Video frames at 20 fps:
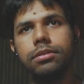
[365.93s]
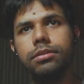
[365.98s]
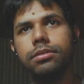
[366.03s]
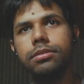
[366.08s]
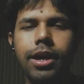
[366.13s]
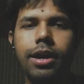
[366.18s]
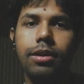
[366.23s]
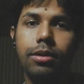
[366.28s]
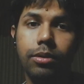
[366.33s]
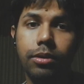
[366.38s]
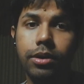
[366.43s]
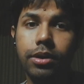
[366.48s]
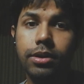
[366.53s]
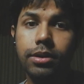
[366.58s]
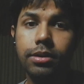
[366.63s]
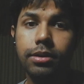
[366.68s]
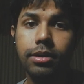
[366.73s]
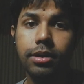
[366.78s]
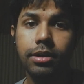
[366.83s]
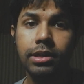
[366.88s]
yeah, Logan,
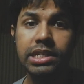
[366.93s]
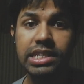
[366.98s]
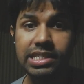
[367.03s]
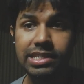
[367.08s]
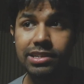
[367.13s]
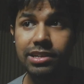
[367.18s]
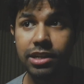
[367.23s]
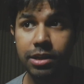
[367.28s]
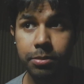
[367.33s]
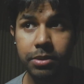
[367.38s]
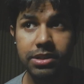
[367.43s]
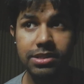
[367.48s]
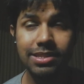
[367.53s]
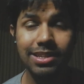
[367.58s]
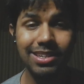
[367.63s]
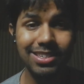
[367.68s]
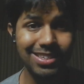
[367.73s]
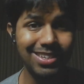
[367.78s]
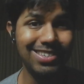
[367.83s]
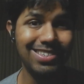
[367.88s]
disagreements
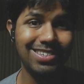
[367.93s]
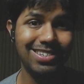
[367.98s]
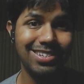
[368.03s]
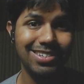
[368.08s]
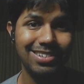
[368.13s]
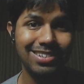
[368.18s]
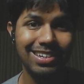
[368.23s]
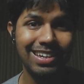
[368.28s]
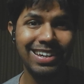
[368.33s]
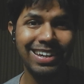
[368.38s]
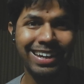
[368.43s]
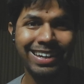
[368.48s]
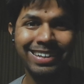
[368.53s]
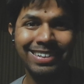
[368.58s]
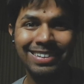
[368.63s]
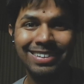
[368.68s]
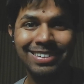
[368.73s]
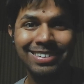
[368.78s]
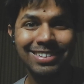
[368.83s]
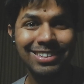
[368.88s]
exist.
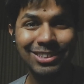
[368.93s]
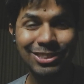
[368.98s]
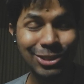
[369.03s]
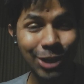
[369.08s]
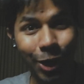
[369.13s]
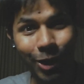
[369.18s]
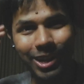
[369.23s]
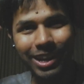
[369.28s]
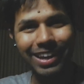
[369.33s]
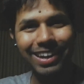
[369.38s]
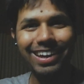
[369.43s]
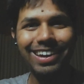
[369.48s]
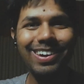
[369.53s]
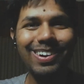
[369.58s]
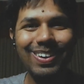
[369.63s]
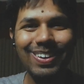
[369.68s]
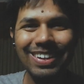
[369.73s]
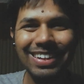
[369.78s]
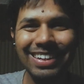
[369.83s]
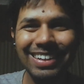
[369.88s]
Shocking, I
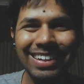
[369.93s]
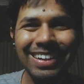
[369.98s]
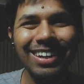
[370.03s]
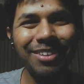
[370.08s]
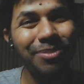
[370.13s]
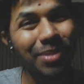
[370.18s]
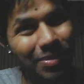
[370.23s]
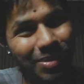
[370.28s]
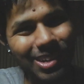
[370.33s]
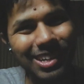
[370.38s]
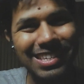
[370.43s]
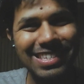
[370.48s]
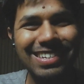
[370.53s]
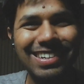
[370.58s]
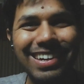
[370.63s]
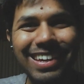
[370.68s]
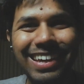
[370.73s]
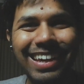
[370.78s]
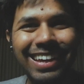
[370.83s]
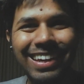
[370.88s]
know. People
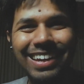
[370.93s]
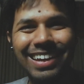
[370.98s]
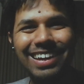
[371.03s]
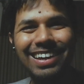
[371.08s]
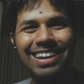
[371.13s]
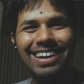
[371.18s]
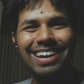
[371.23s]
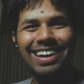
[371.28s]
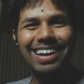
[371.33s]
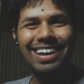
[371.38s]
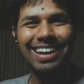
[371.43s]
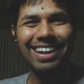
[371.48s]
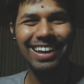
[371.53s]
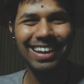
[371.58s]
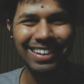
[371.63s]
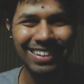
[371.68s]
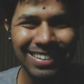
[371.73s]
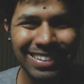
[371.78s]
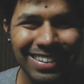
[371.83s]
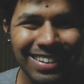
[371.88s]
disagree.
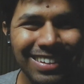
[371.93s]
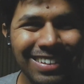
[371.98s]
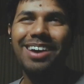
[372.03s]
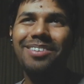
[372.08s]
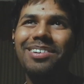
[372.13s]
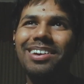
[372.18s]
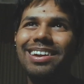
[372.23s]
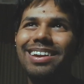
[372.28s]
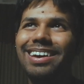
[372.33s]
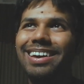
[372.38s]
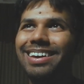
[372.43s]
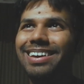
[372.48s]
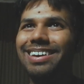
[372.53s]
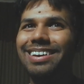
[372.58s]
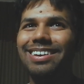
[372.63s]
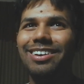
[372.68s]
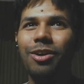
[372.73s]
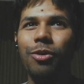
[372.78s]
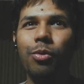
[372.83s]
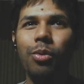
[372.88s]
I mean, like,
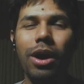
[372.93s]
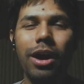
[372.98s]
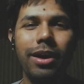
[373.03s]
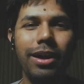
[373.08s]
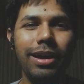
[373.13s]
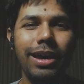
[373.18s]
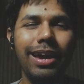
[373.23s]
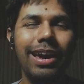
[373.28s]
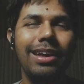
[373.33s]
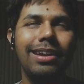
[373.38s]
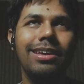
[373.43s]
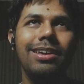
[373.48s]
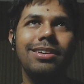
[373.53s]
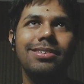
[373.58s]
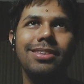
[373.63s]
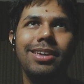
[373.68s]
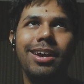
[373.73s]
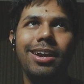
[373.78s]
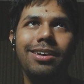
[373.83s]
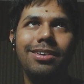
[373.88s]
again,
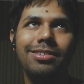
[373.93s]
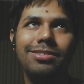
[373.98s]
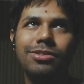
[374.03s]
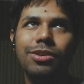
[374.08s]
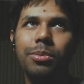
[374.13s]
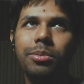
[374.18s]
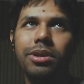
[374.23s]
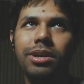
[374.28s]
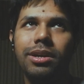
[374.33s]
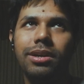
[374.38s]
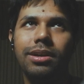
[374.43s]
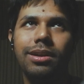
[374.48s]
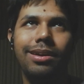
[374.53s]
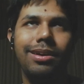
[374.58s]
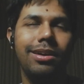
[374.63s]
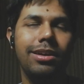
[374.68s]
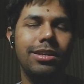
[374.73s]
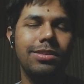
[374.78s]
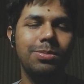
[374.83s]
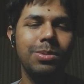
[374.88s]
he's committing
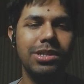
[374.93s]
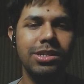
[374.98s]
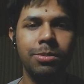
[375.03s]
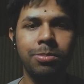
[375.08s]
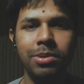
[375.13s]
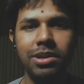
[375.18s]
special